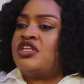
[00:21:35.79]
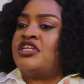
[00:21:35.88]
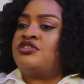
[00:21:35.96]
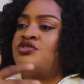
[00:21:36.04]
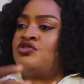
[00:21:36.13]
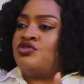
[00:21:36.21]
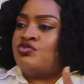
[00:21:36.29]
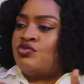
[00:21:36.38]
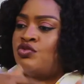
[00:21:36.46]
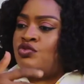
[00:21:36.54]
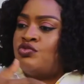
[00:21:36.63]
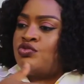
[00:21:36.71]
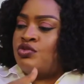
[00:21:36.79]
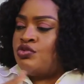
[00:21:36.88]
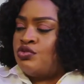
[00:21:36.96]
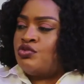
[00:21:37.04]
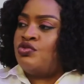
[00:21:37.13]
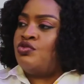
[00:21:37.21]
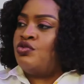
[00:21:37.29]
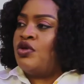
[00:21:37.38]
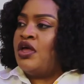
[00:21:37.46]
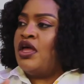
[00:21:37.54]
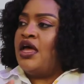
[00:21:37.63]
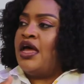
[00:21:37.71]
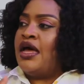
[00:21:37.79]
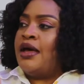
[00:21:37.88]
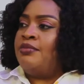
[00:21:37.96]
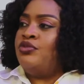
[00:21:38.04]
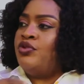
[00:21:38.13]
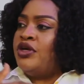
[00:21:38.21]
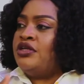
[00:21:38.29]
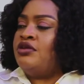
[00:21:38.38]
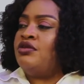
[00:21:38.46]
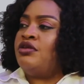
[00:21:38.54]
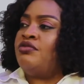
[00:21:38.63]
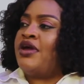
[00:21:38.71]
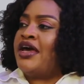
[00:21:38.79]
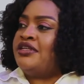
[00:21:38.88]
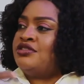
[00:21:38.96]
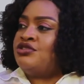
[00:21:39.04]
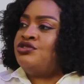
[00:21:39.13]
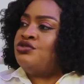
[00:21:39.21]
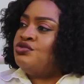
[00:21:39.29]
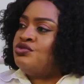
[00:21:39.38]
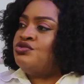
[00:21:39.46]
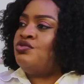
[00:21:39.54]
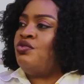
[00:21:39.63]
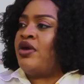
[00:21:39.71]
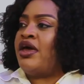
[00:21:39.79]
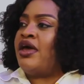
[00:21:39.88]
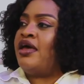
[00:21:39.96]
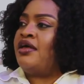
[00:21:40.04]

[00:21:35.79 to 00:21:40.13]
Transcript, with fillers: let us go through, um, knowing the right shoes to wear